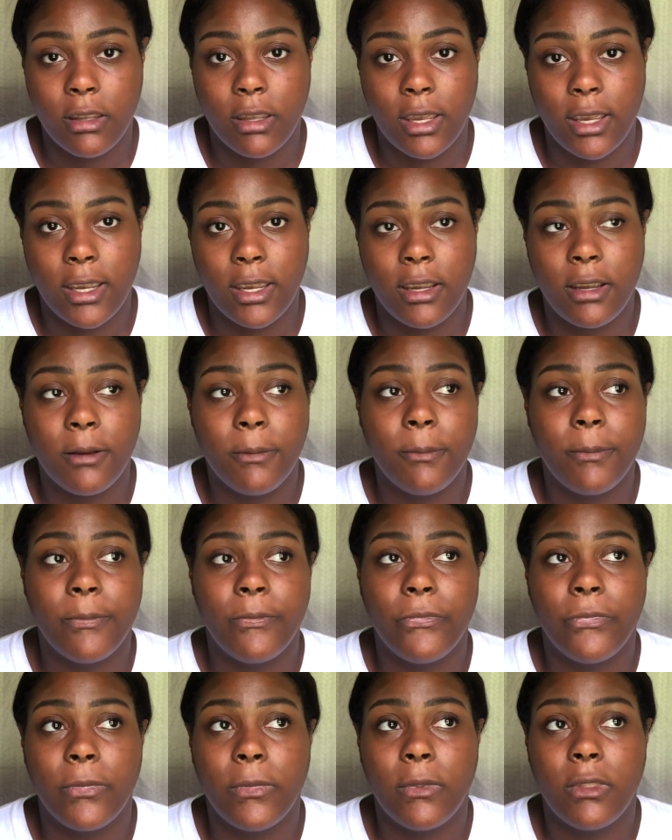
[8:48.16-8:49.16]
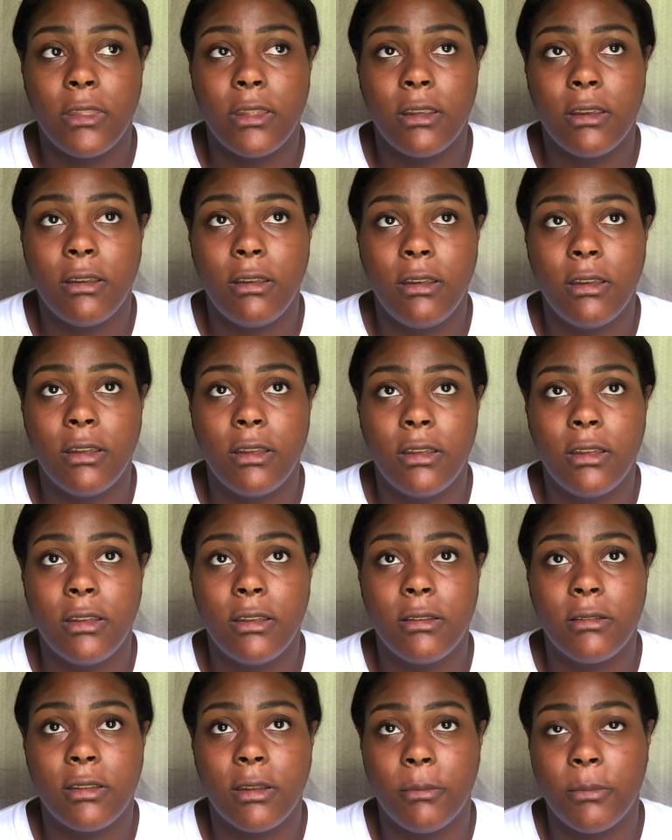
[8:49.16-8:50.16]
Like,
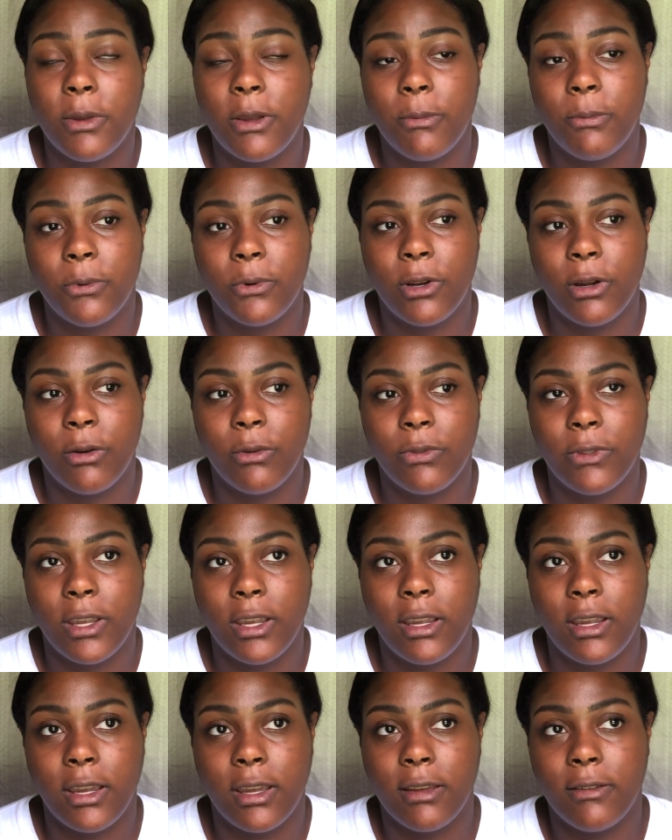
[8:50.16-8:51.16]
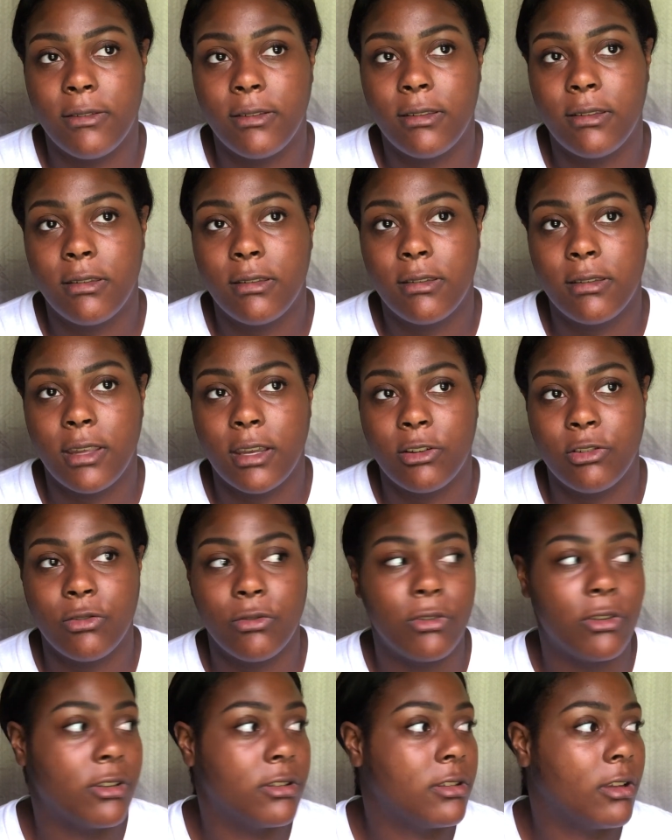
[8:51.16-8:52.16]
some people don't think as
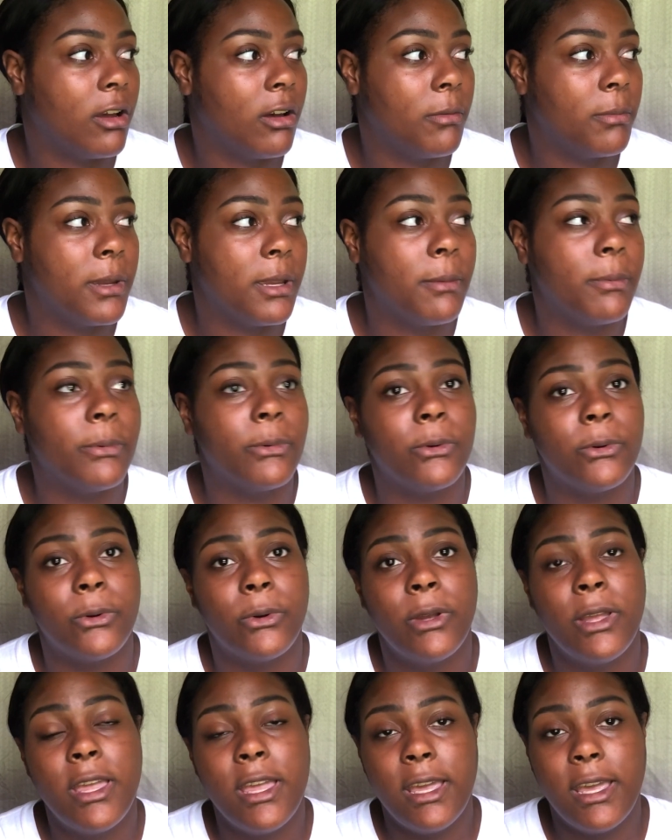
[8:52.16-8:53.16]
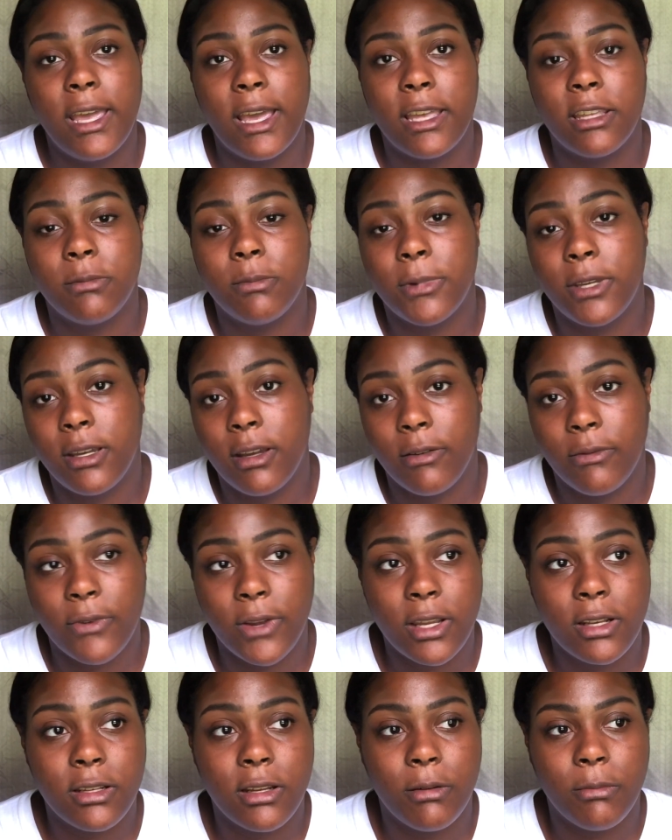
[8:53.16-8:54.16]
sexual assault people as being a
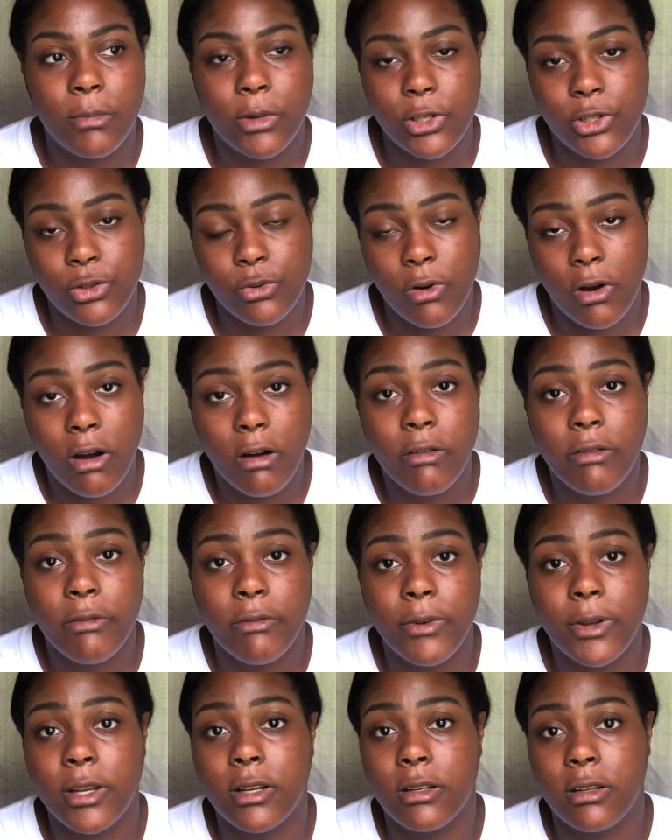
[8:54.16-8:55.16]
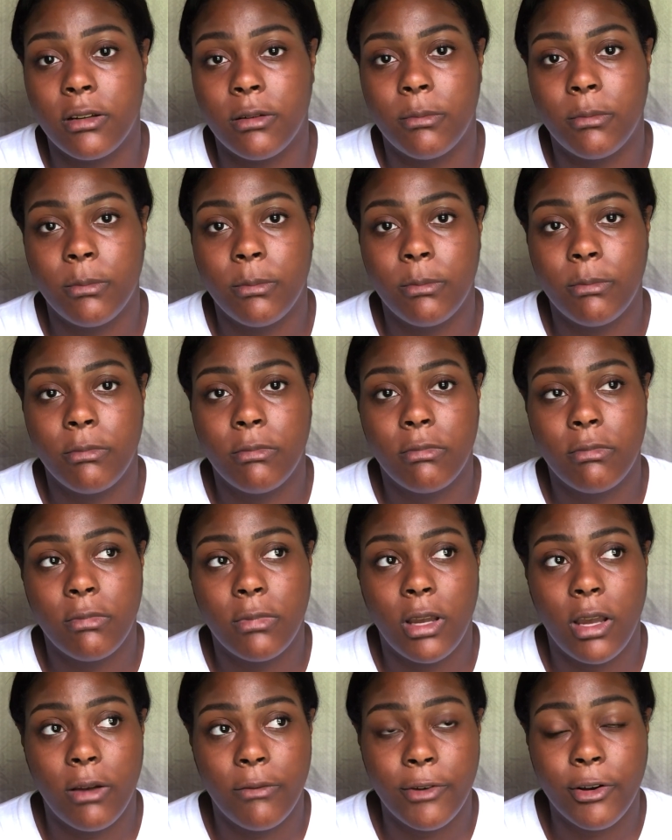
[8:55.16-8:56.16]
victim, but you are a victim
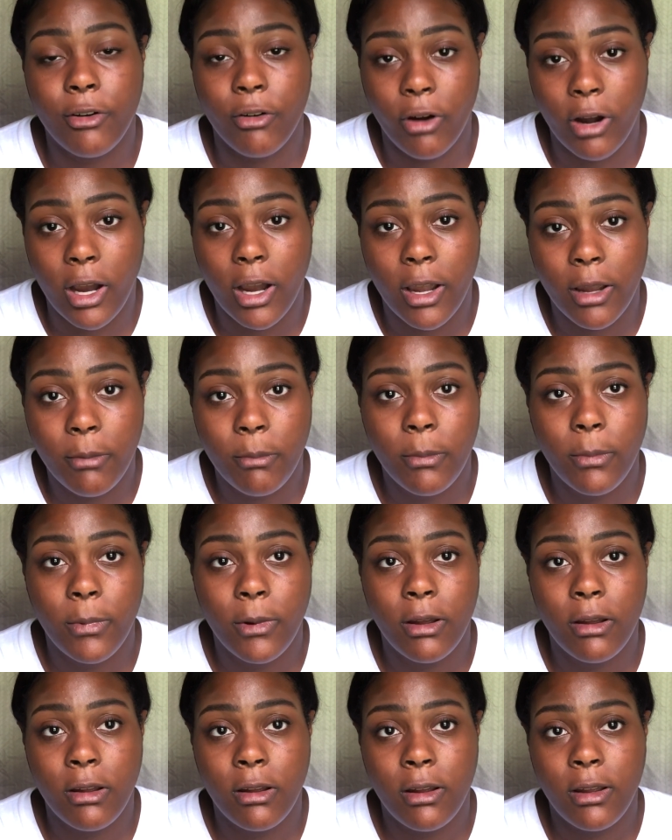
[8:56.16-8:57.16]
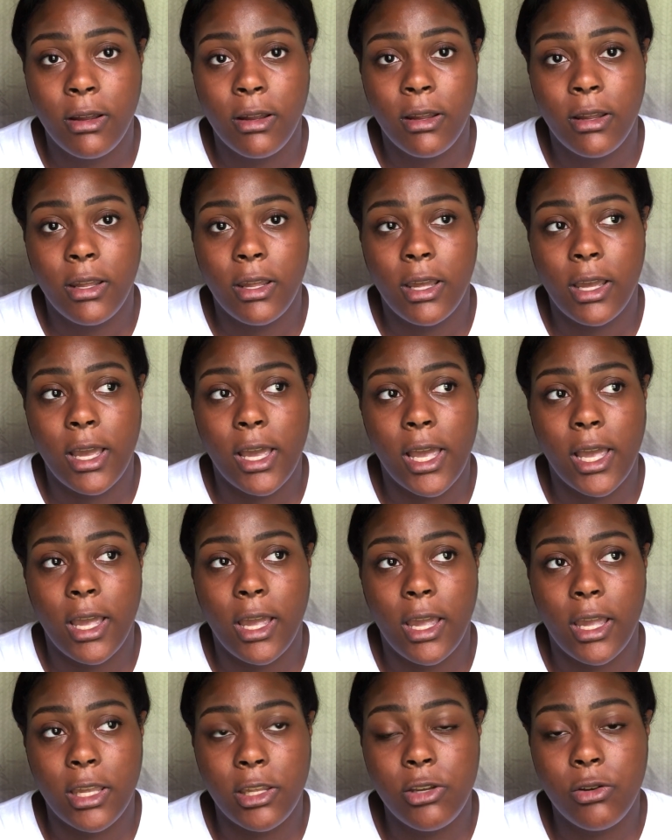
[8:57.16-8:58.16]
of a crime.
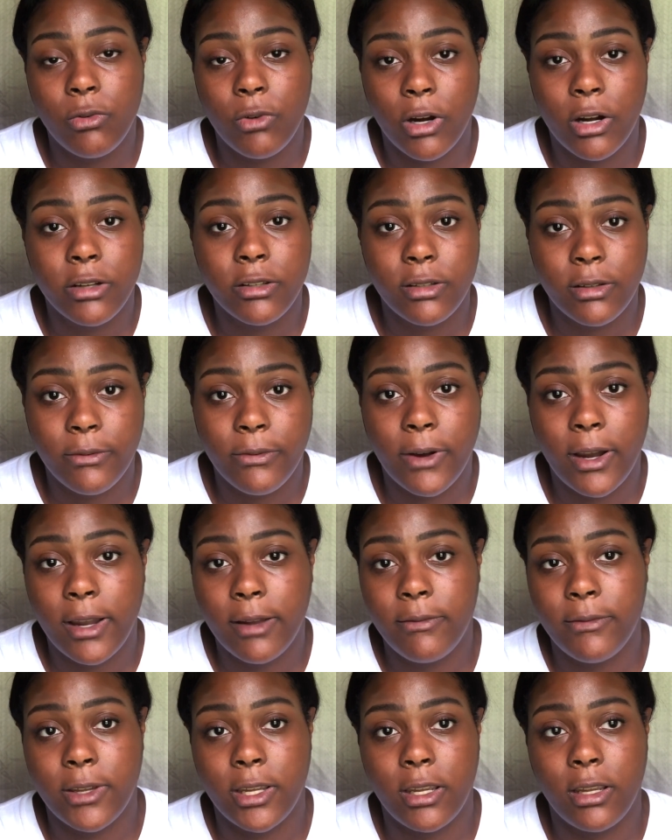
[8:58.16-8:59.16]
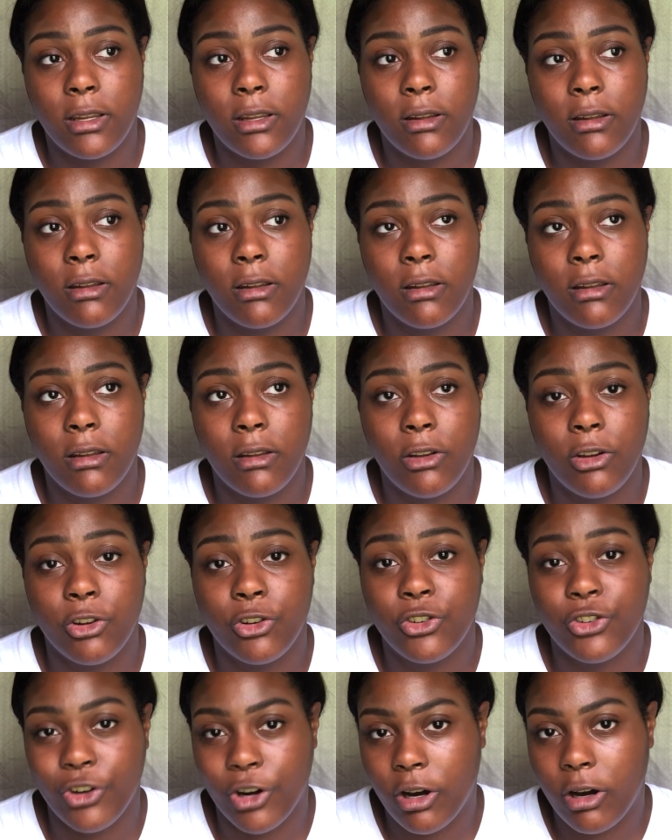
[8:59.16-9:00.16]
And you are surviving.
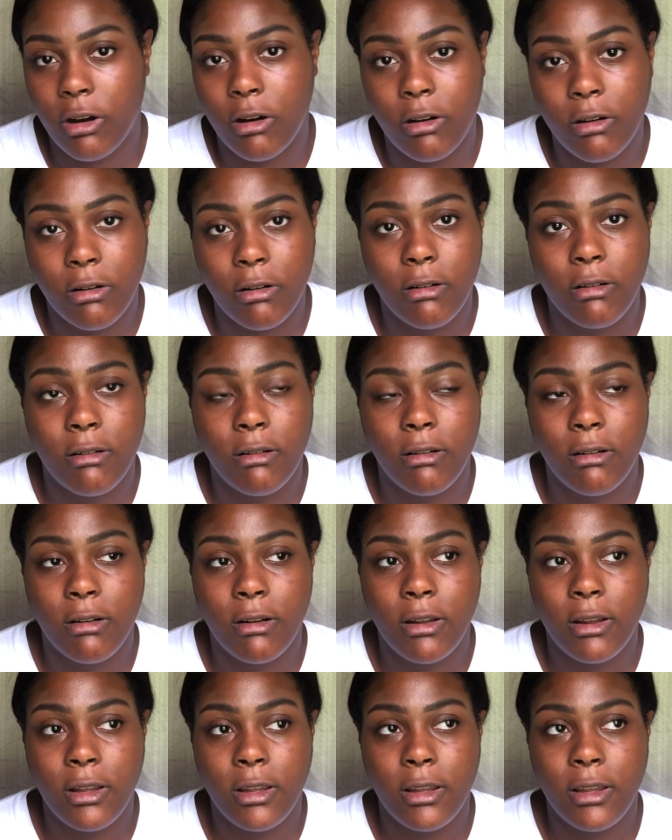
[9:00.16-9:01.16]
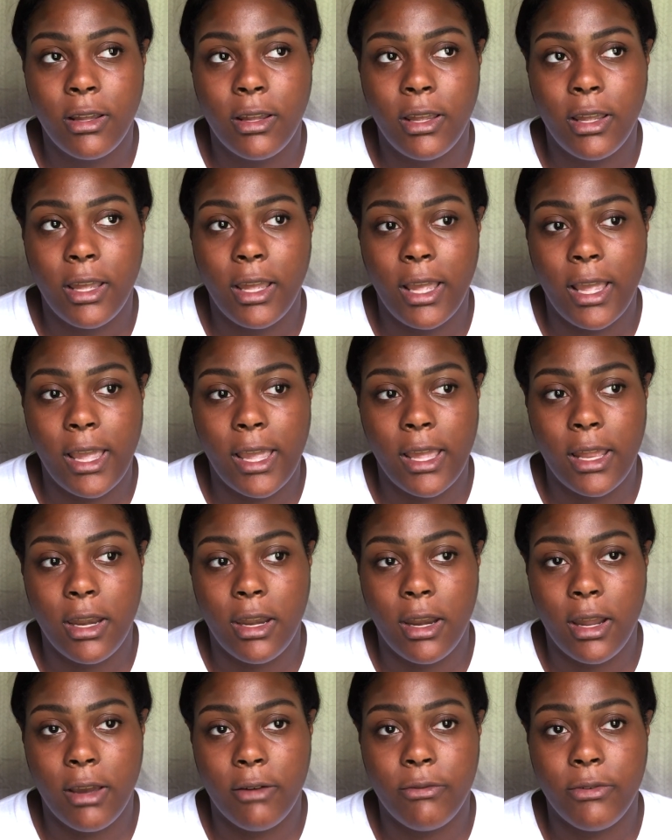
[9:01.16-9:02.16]
You're strong.
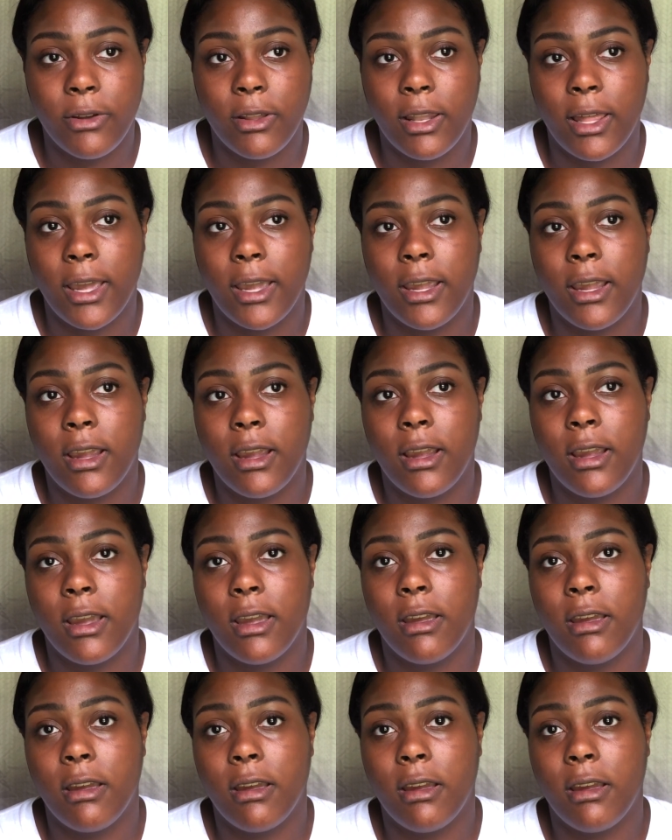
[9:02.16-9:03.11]
And I feel like,